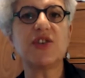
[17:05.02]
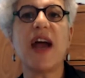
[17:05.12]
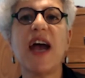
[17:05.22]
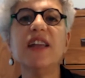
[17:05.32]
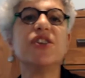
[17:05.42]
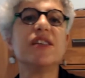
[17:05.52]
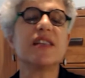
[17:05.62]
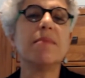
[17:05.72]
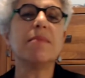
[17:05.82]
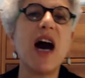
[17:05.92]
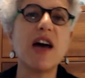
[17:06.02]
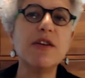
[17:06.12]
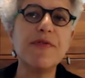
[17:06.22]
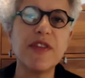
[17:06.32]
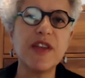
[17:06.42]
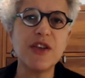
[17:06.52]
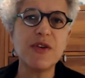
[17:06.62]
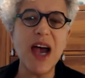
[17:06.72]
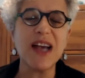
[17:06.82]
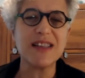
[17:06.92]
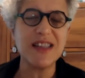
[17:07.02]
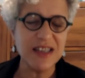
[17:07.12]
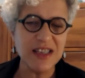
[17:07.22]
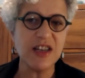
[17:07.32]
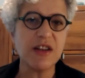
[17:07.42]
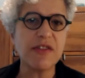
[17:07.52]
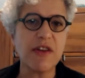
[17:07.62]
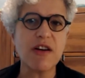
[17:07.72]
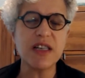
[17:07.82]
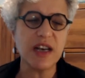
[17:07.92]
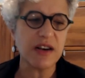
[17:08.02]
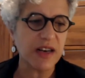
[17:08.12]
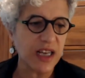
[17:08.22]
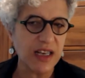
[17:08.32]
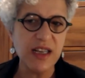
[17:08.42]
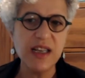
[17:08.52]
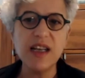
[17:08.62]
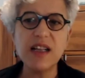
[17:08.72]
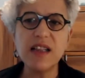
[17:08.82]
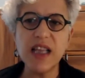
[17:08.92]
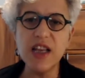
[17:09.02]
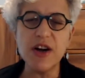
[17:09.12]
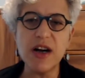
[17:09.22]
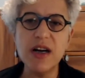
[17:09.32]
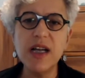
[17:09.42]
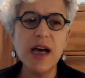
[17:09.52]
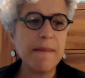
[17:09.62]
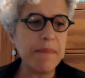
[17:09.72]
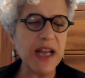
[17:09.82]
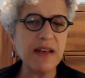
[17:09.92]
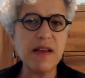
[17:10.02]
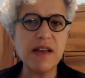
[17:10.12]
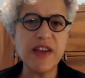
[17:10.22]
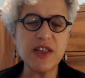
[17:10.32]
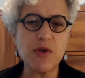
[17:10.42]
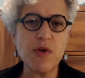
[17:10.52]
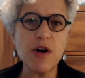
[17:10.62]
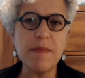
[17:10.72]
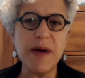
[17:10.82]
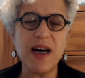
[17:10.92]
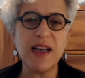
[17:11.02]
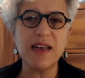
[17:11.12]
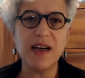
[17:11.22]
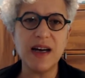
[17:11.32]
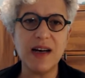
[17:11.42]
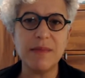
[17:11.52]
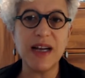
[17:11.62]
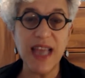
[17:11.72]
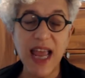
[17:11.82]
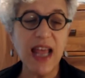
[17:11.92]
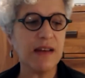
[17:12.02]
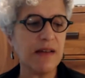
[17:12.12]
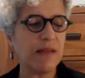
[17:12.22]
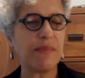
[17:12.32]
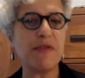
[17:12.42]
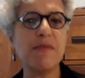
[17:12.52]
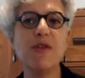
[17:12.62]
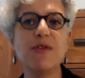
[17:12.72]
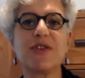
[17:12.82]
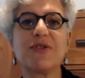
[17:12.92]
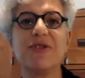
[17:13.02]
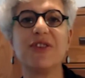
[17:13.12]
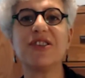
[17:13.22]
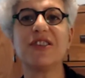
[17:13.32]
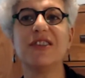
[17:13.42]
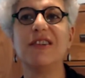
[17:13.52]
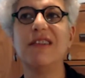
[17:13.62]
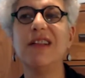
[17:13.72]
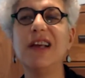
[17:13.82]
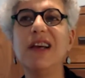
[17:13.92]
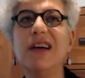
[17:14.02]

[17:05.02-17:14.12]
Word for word: strategies as a model for the U.S. This is an authoritarian leader, but Viktor Orban um, again promotes traditional